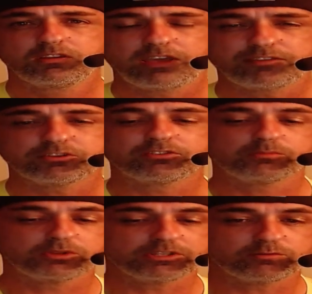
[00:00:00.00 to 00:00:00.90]
After an
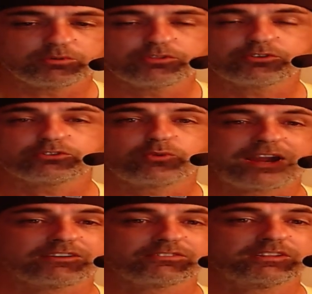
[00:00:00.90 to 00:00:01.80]
unbelievable third
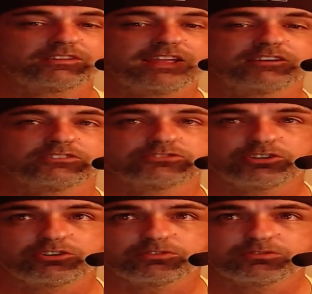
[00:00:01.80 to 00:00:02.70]
round, Aaron
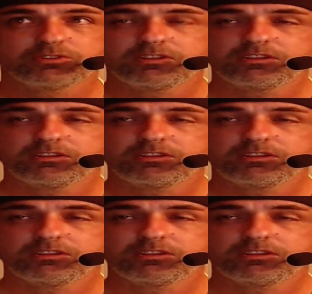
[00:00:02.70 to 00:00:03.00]
Tau